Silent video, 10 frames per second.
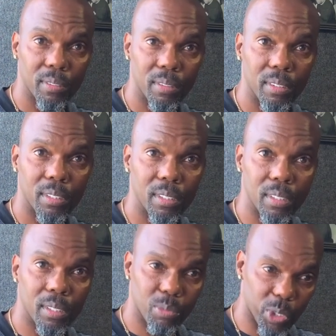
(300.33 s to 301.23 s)
Okay,
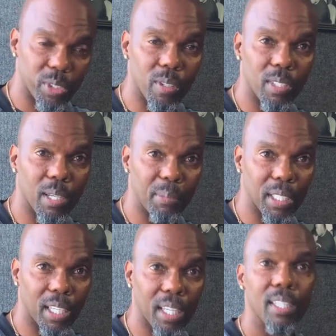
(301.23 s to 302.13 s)
is where you're gonna come
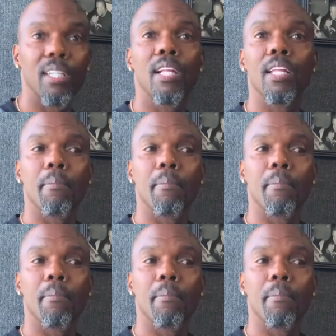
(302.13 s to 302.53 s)
in at. Right.